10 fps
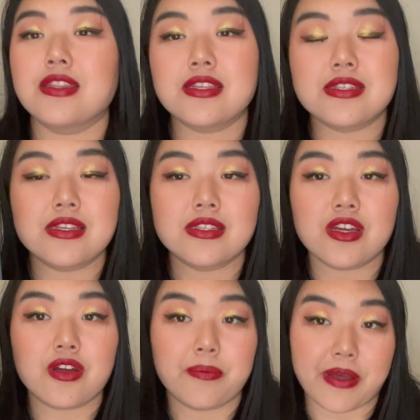this is
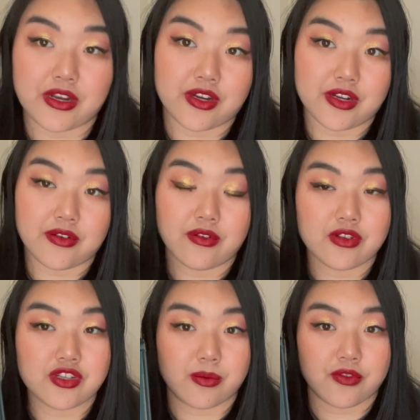their better
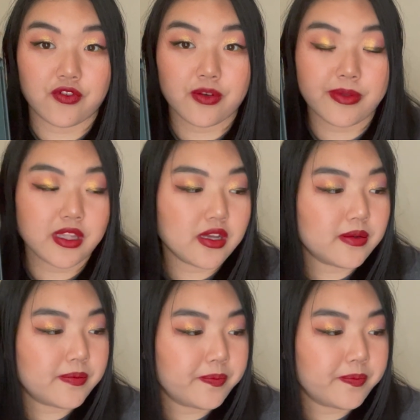shimmer formula.